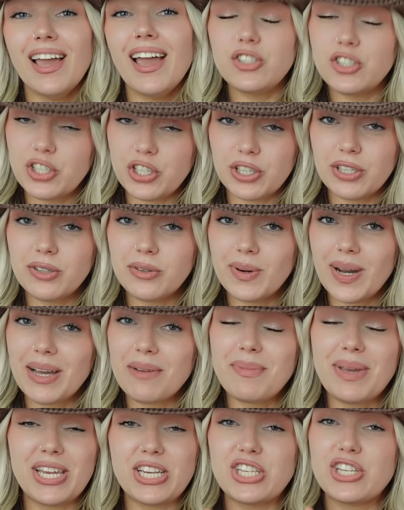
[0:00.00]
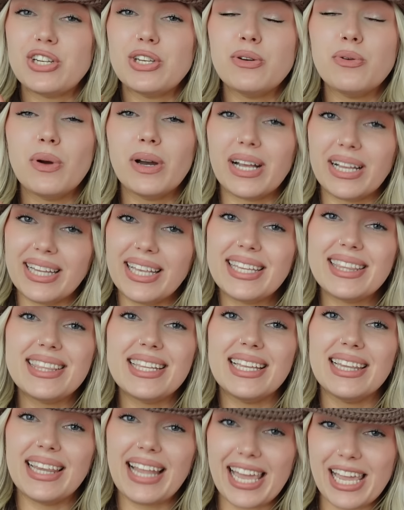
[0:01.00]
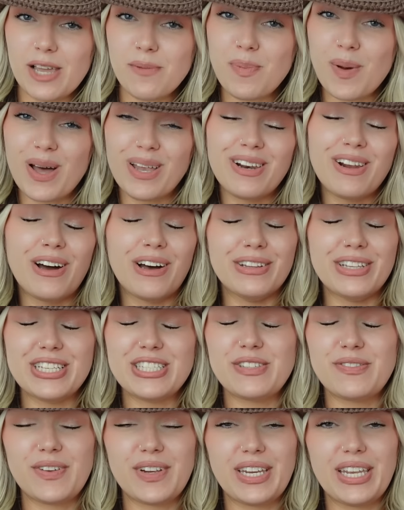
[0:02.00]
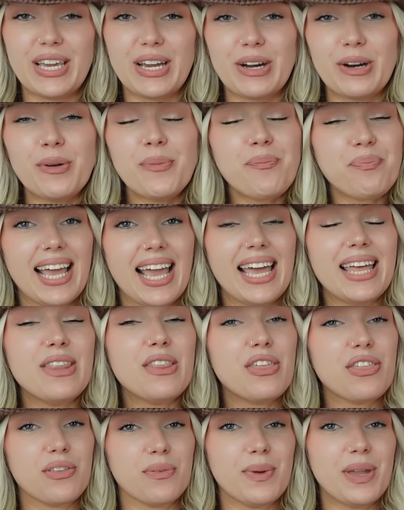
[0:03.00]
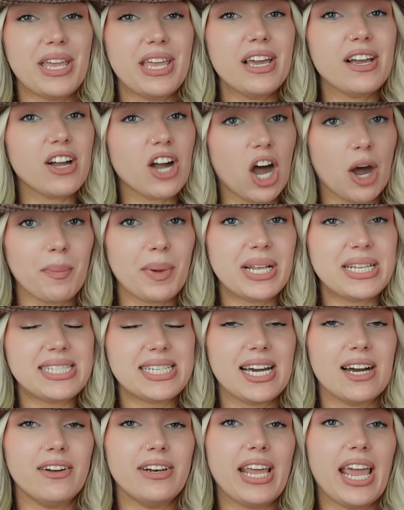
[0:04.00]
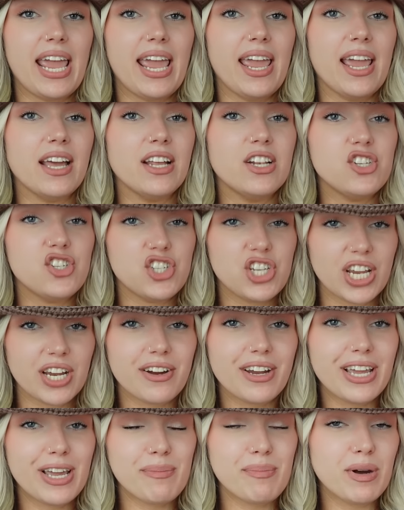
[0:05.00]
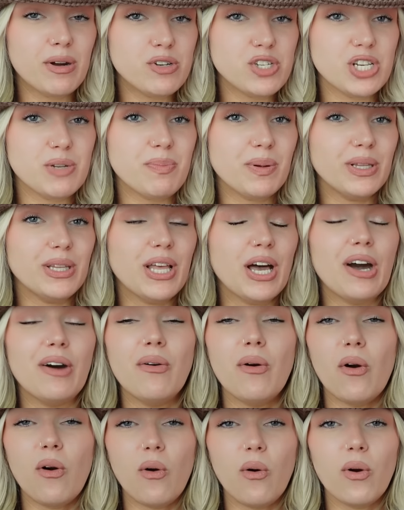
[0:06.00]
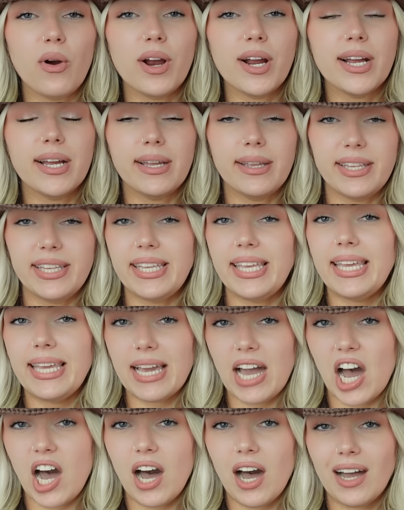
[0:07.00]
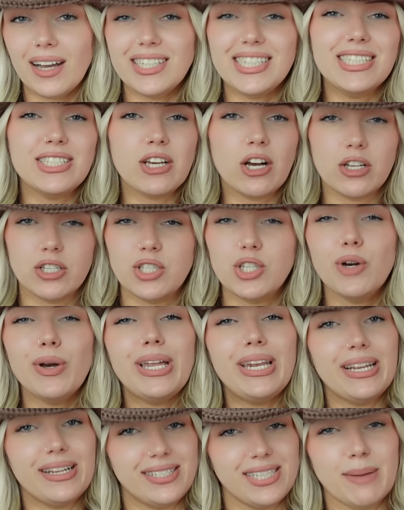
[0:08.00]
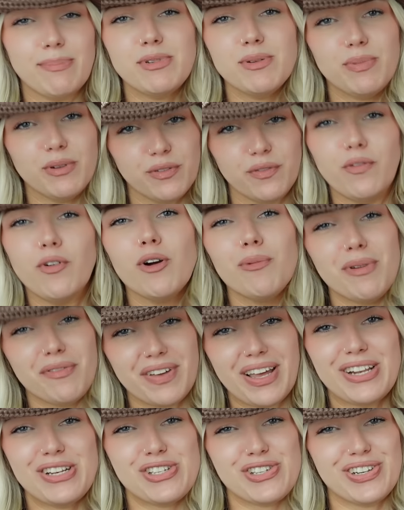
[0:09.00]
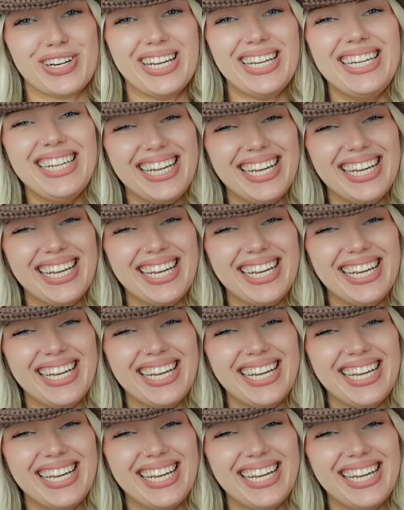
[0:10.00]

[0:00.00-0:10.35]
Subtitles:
2, make sure you click the like button on this video. And 3, comment down a cherry emoji below, or yeehaw is also an acceptable form of entry.